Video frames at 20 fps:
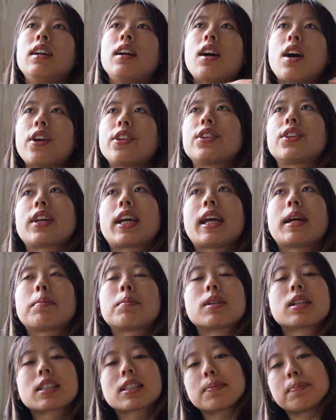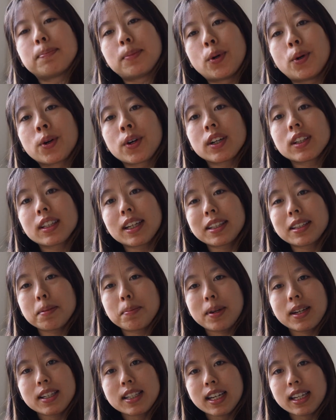other cameras more, like the
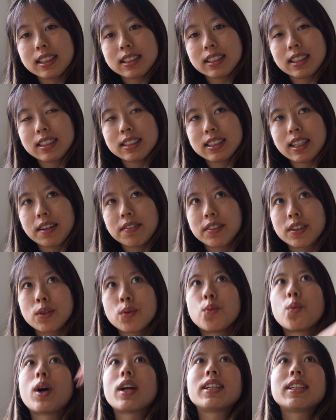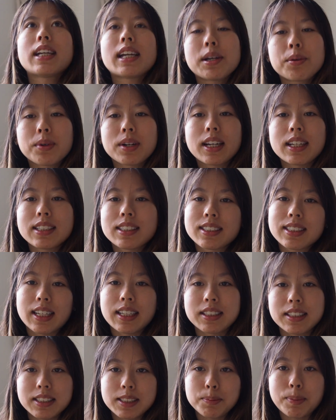Pentax 6.7, one day when I
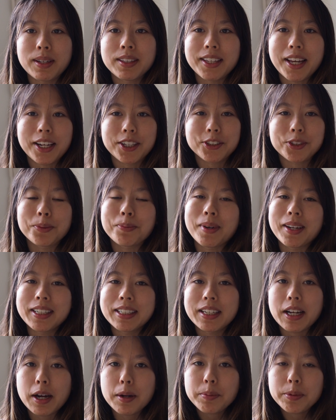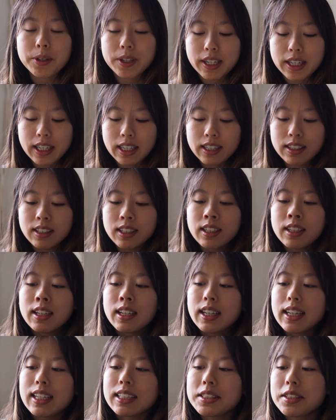decide to spend the extra money to upgrade it,
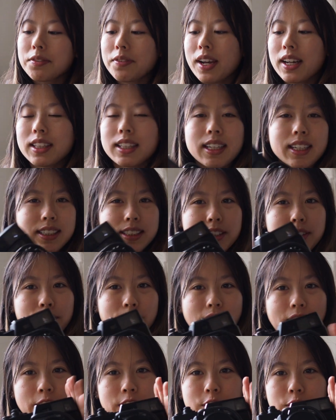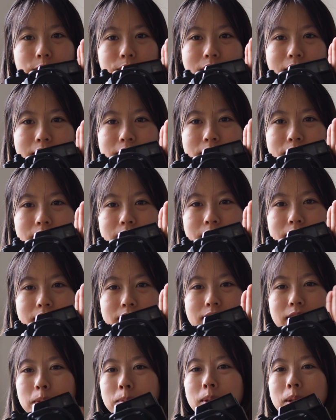is the fact that it's a rangefinder, and
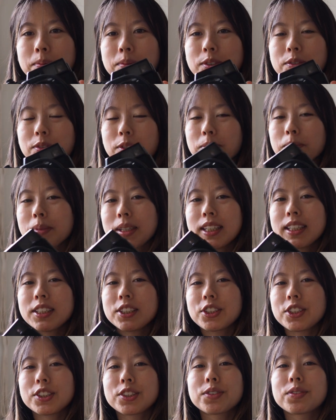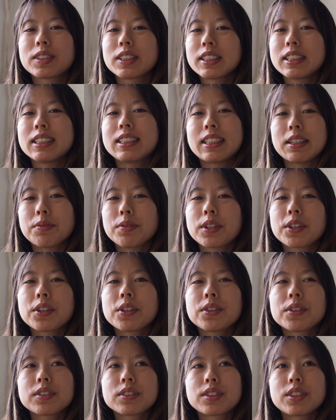sometimes for me it's just really
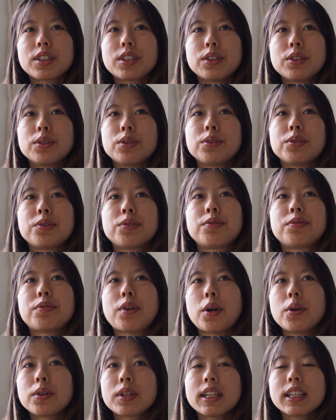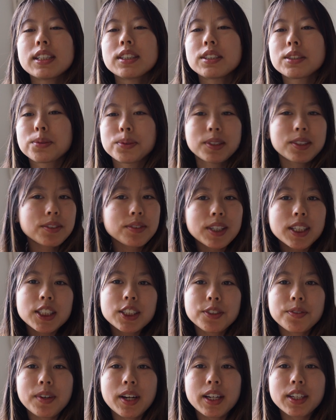difficult to focus with a
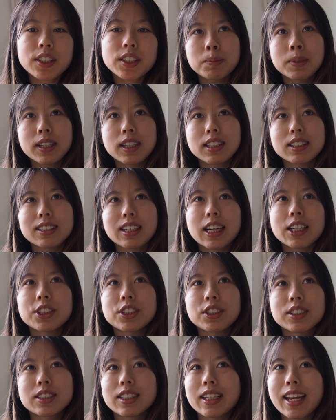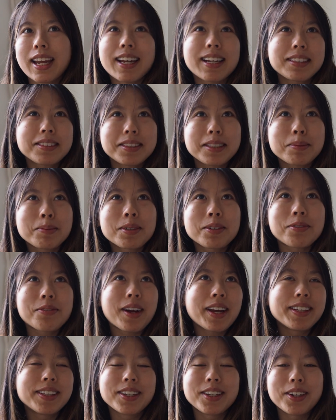rangefinder because I just can't seem to
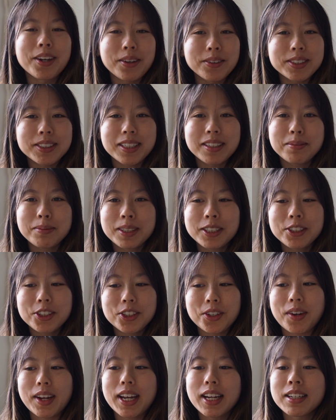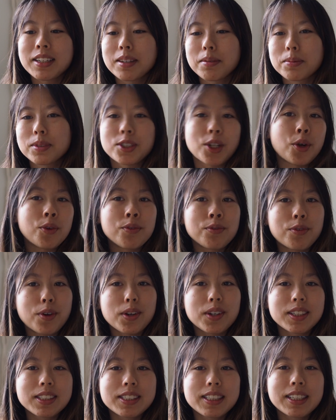find the ghost image, so I end up zone
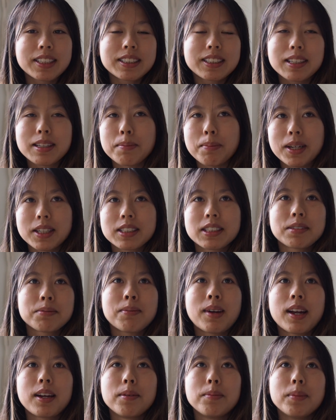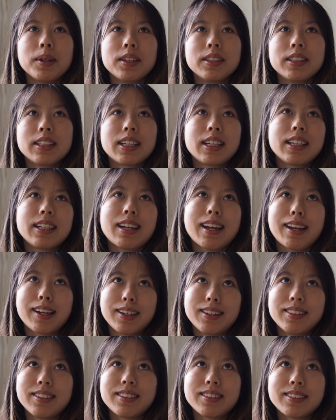focusing to the best of my ability
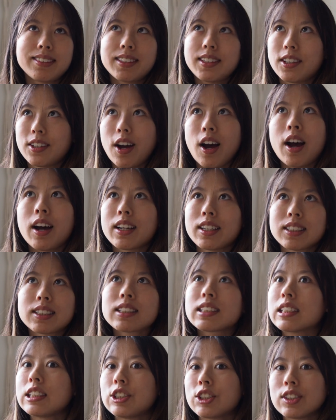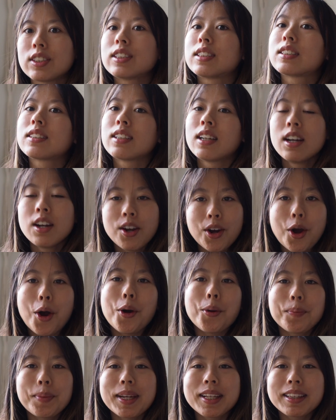and honestly just
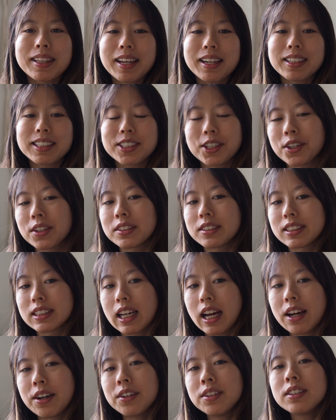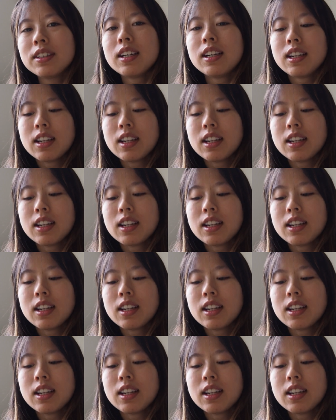hoping that it turns out.